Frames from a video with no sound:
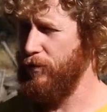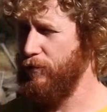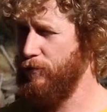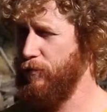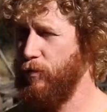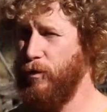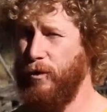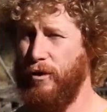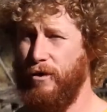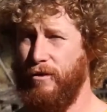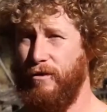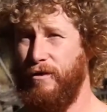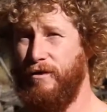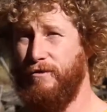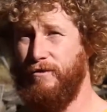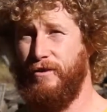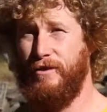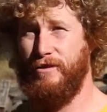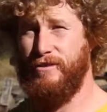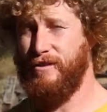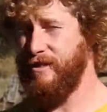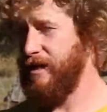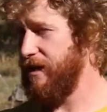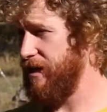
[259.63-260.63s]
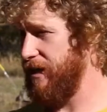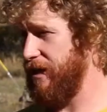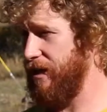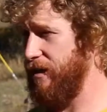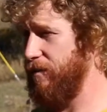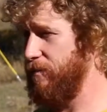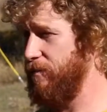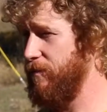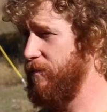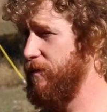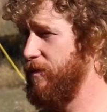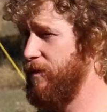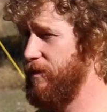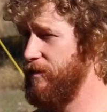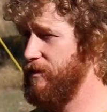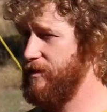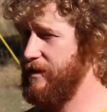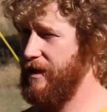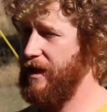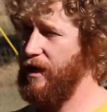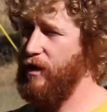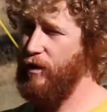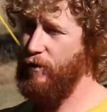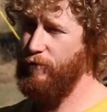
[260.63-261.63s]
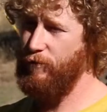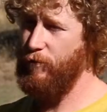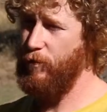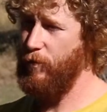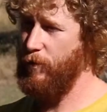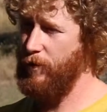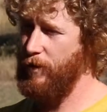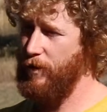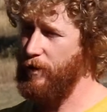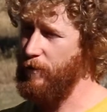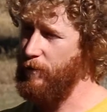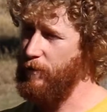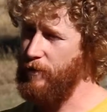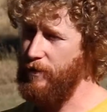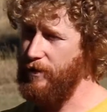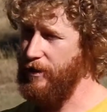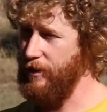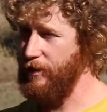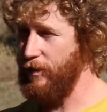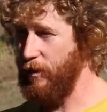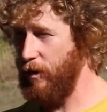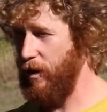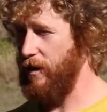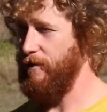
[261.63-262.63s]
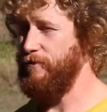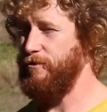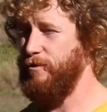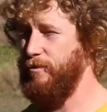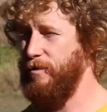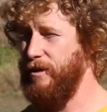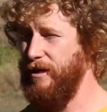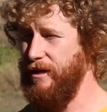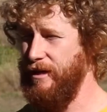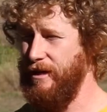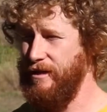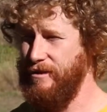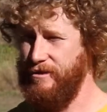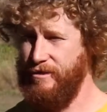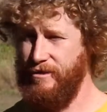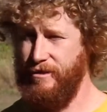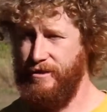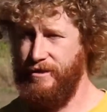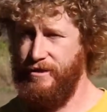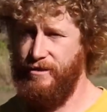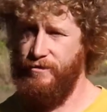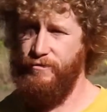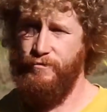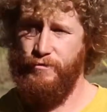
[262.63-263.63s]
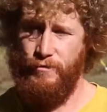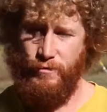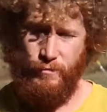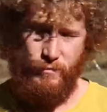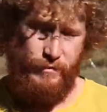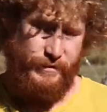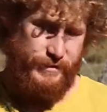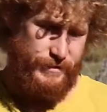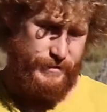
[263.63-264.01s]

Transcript: with a forklift and sending them to California where they don't have to be insulated for the